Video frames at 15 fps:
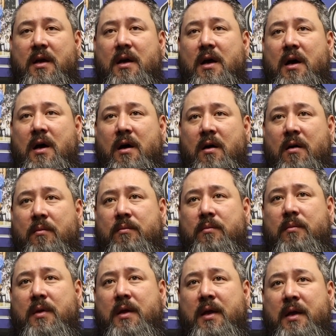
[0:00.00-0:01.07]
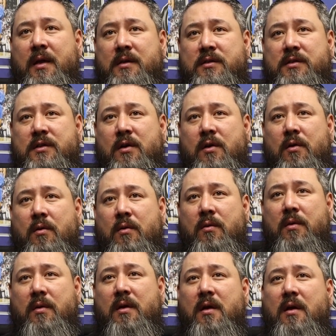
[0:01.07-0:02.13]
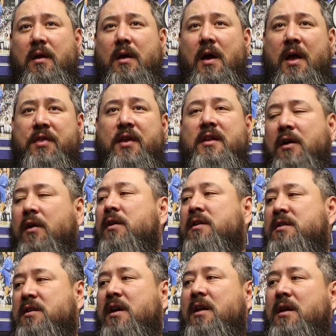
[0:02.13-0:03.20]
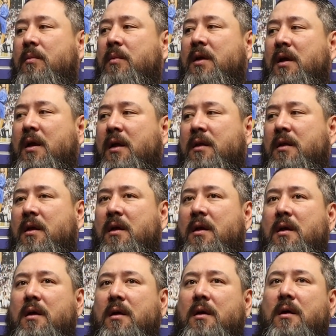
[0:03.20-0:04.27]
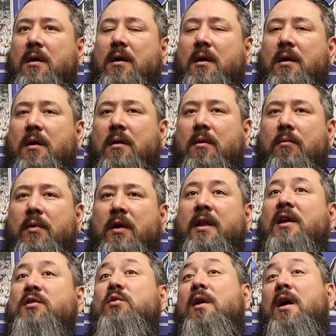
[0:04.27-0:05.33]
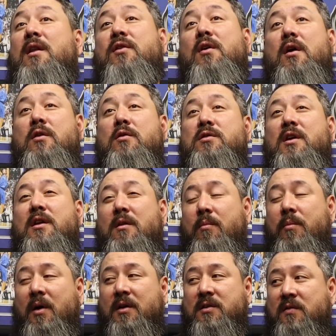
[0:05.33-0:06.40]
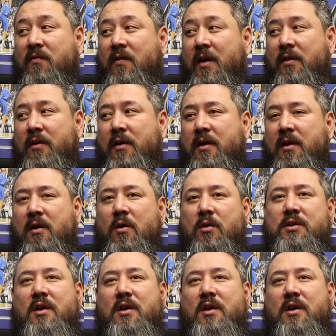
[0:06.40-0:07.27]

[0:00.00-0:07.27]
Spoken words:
And so I think they're going to sign him again. And that's what I thought. You said the Bucks fired their head coach.